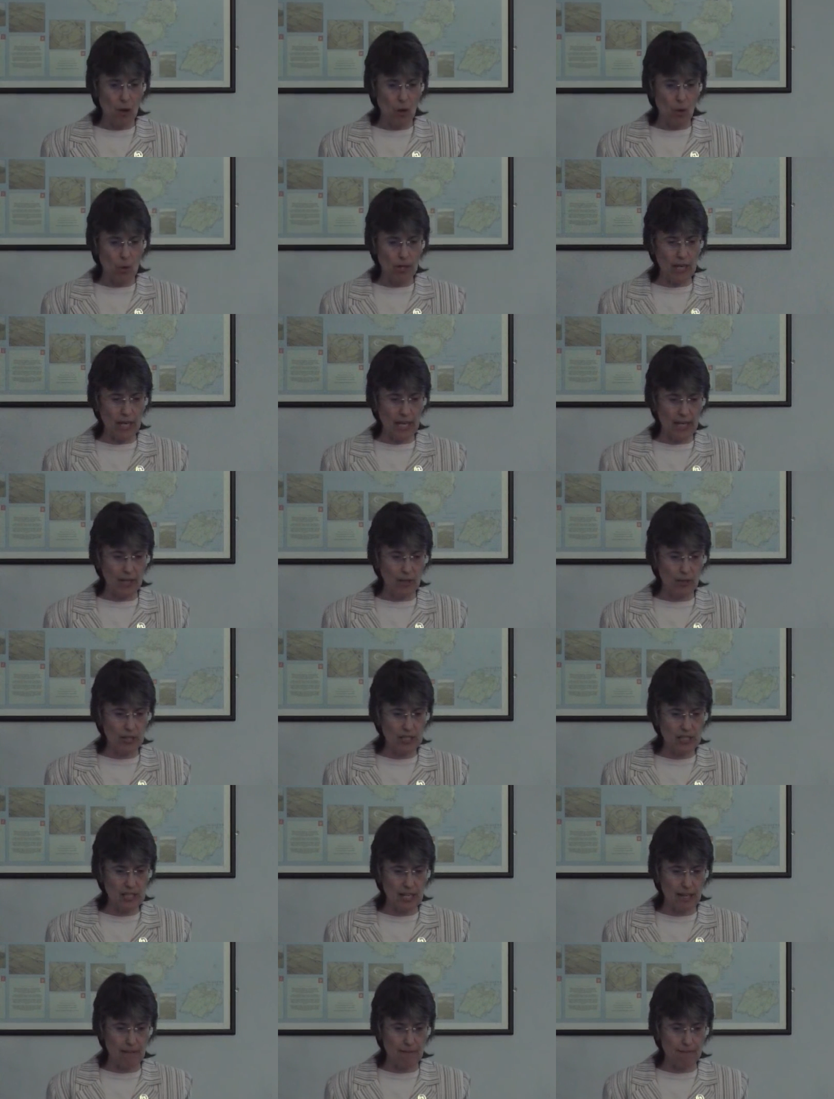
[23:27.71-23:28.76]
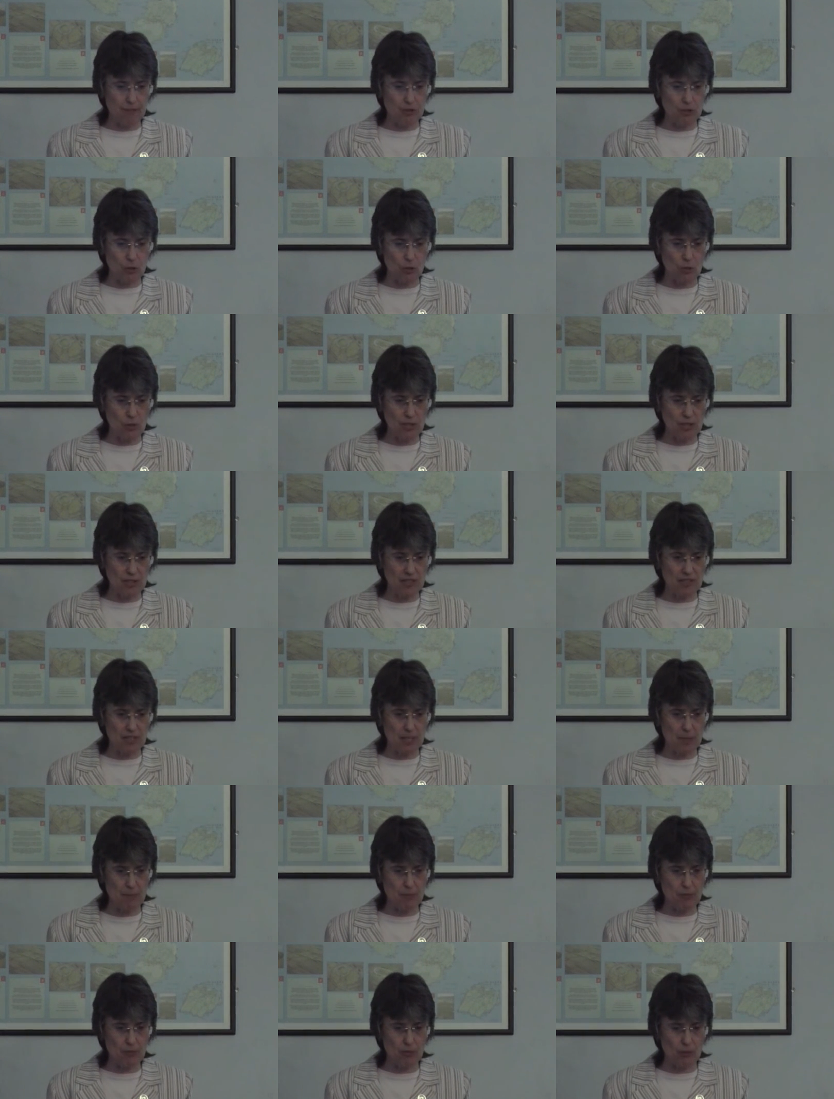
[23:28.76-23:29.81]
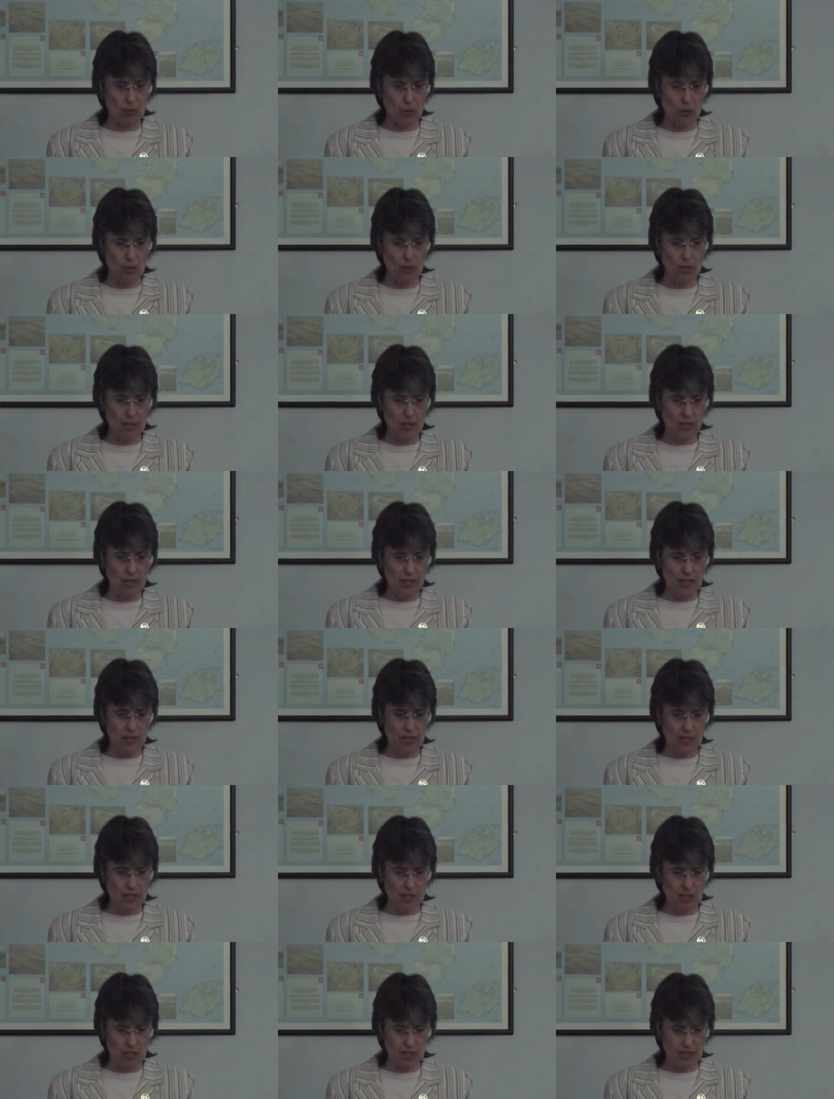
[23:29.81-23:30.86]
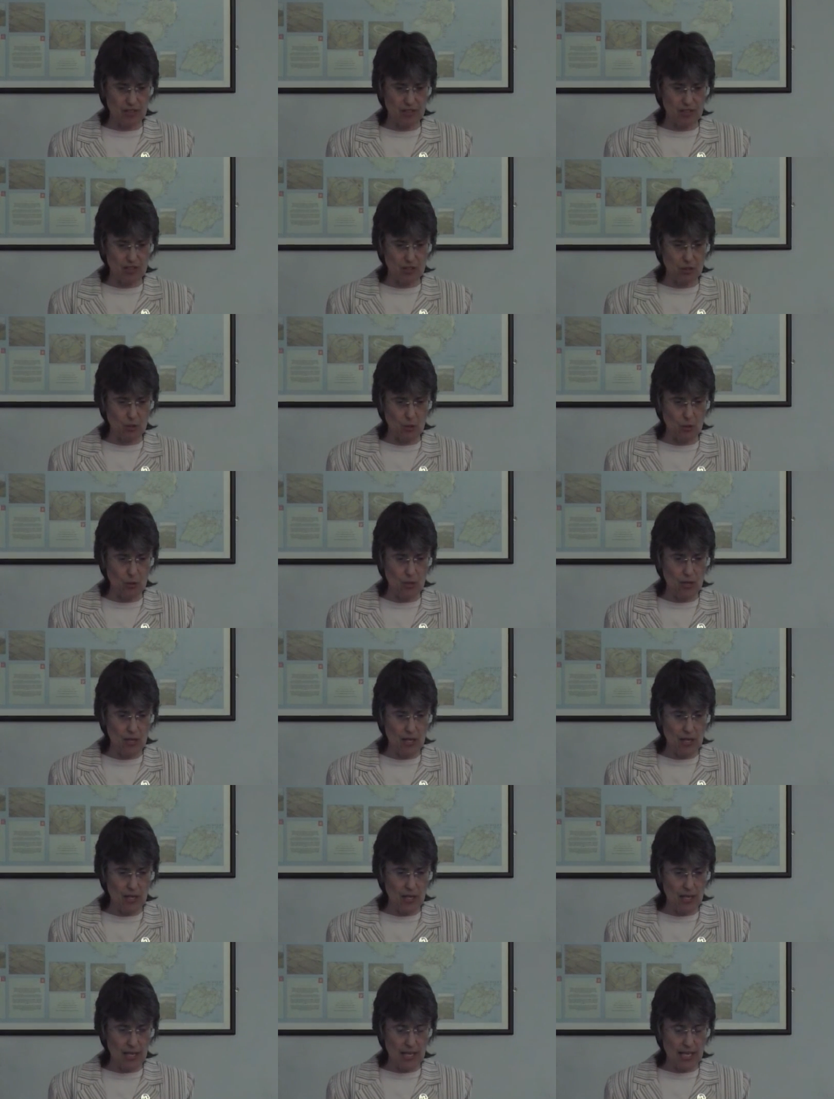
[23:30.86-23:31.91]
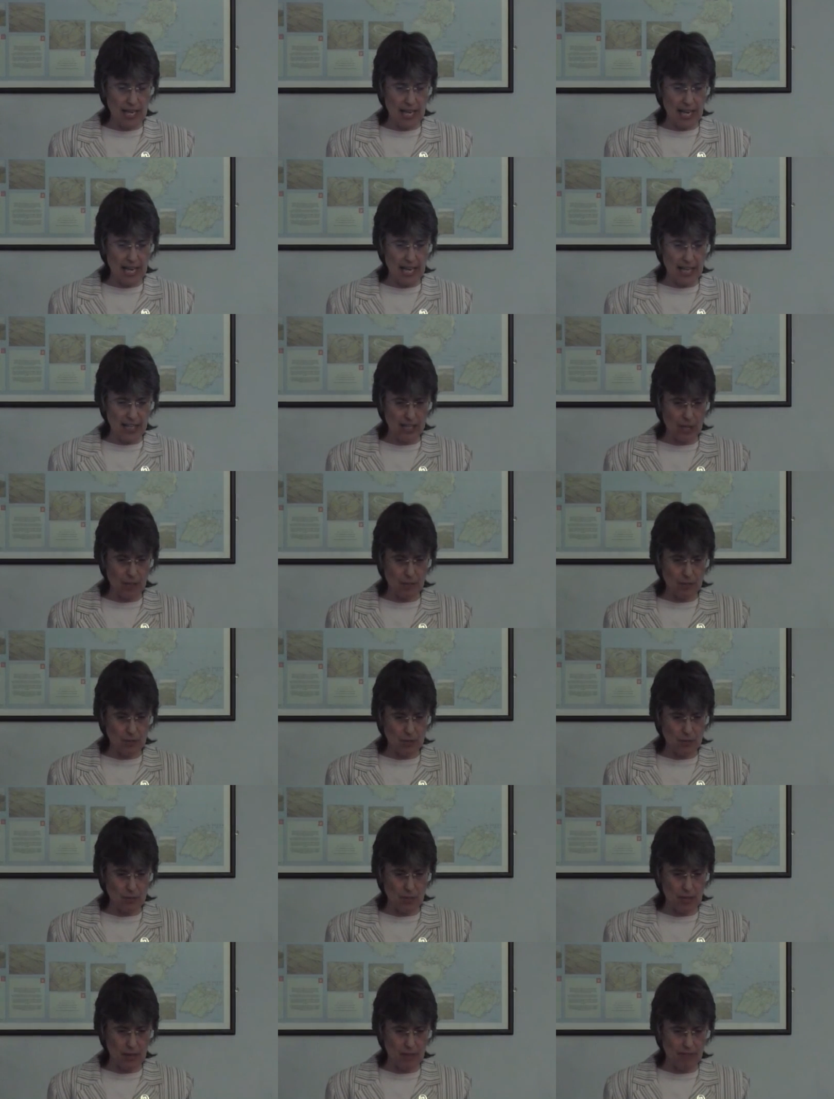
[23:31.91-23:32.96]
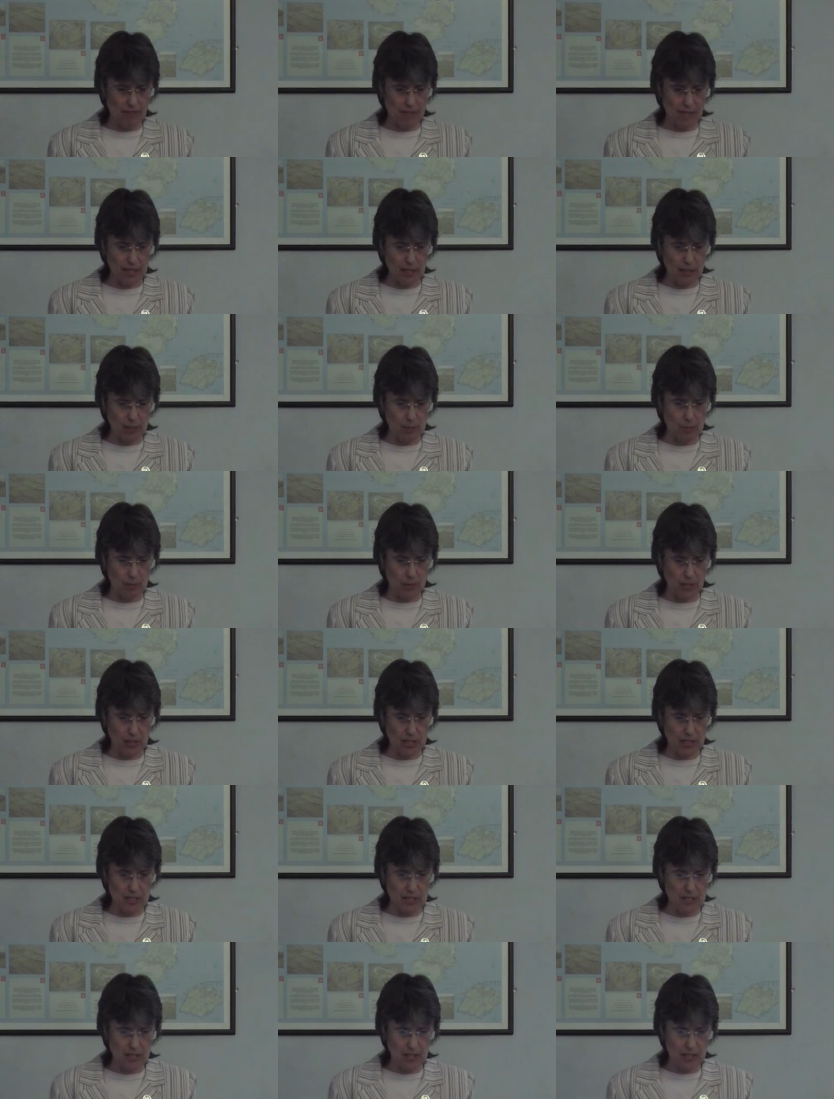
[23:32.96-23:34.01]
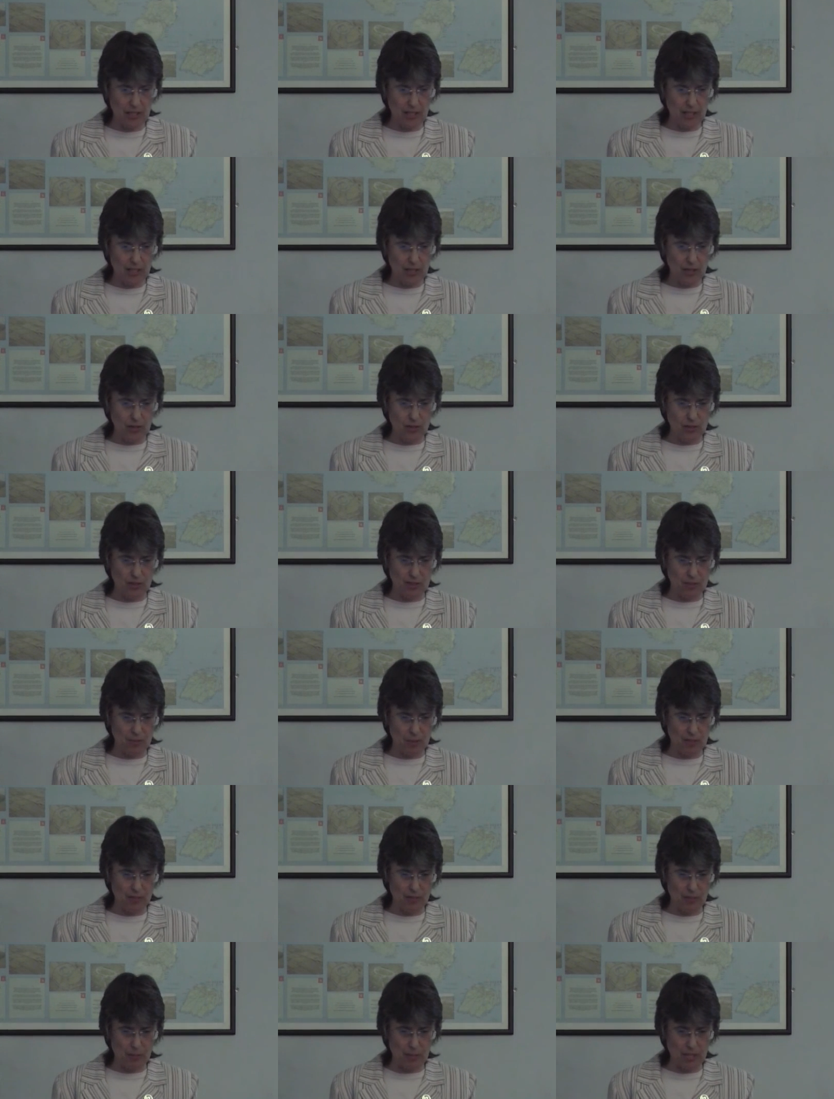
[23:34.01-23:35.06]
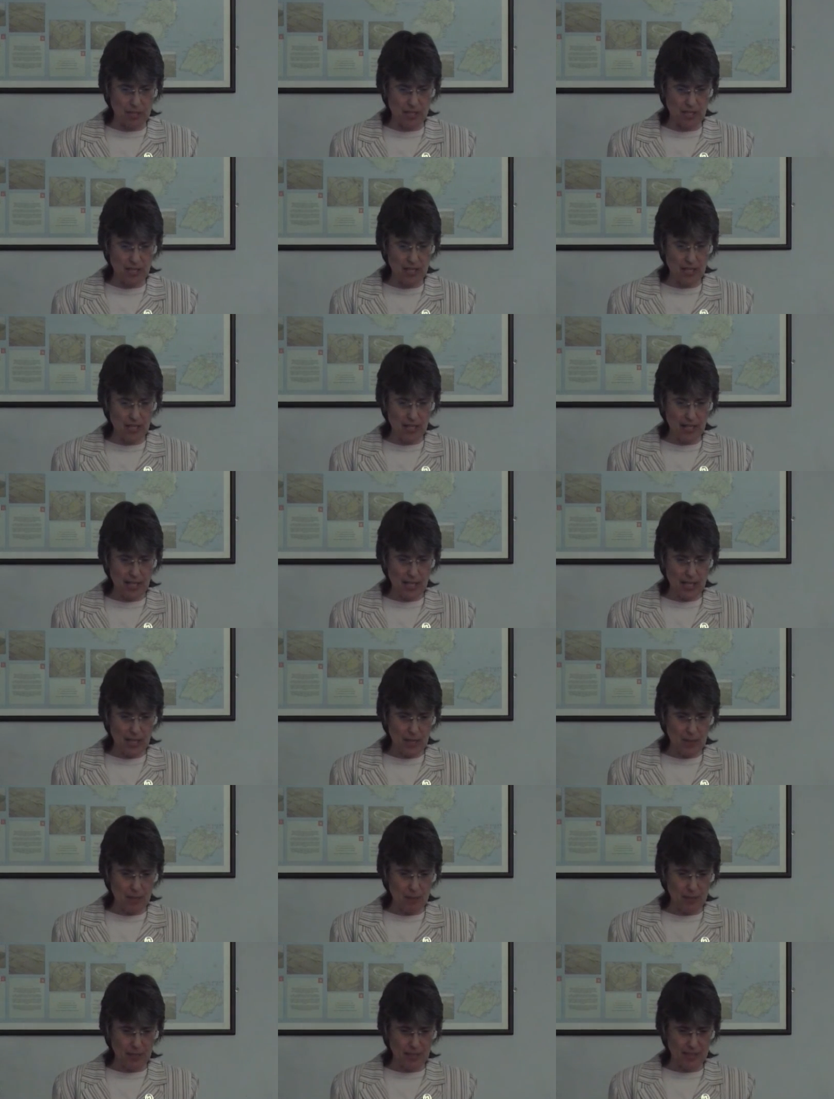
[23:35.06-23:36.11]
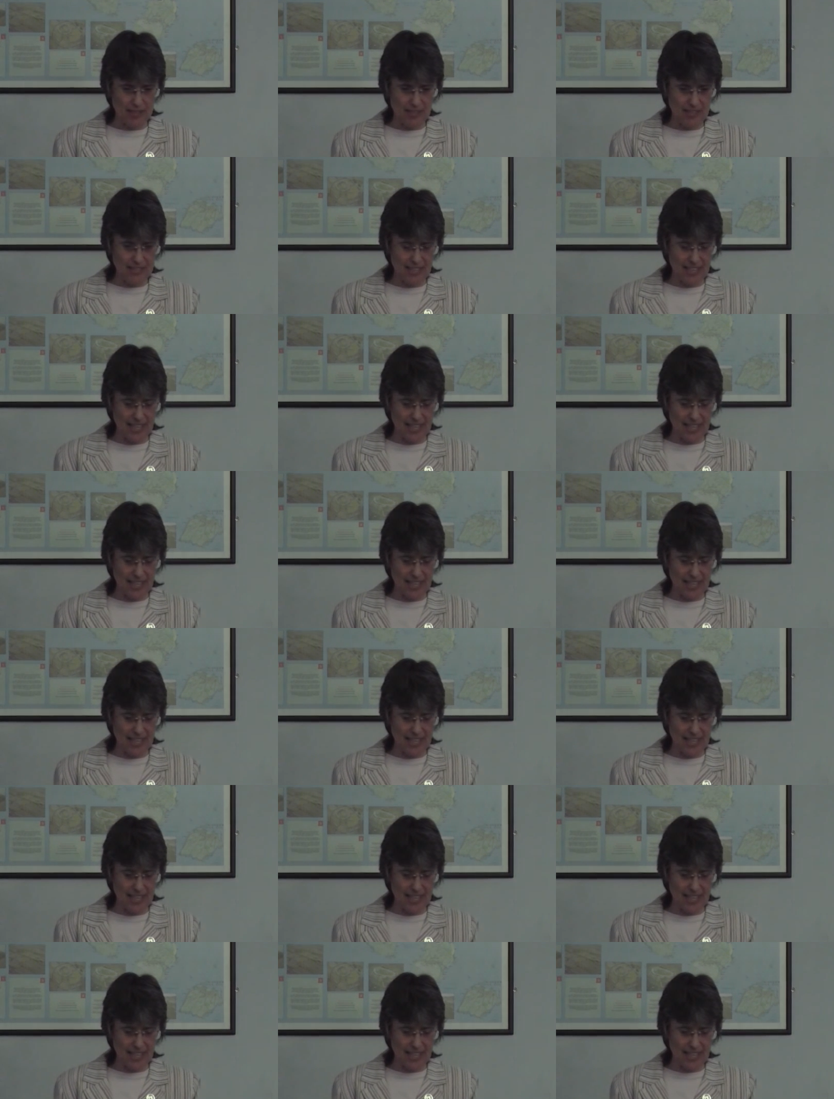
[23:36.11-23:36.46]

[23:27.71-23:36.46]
Okay, I'm going to have to skip through just to come to my final point, which is a bit of a pity, but